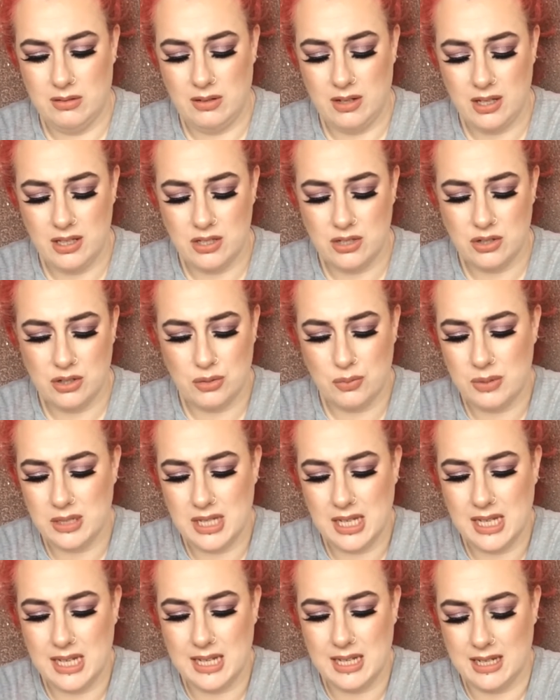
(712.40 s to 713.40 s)
it's just
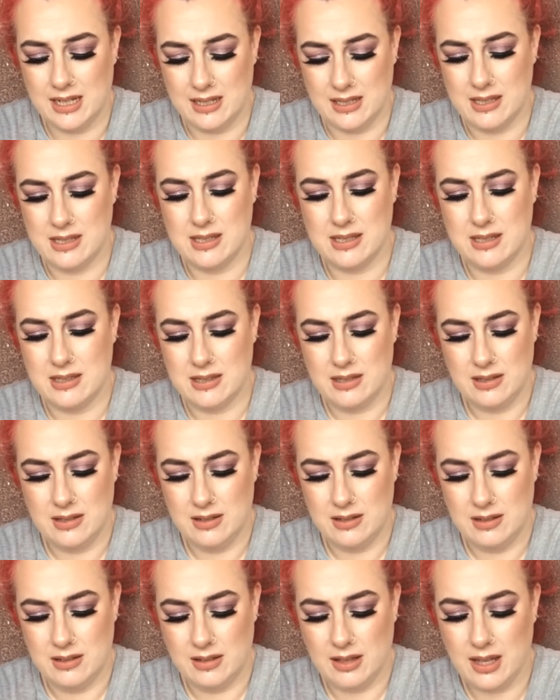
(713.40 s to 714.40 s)
ridiculous.
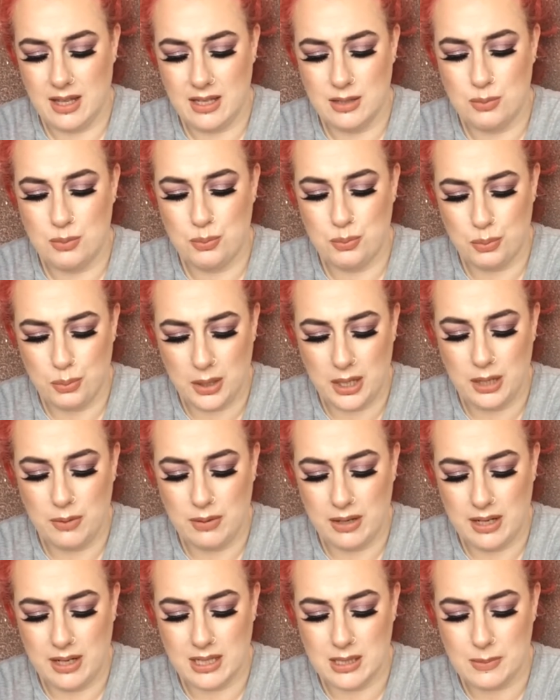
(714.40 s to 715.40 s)
That is really,
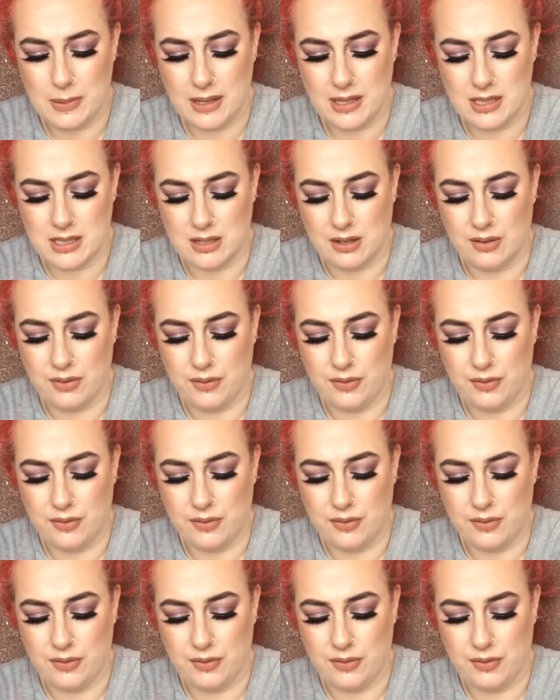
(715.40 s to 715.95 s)
really expensive.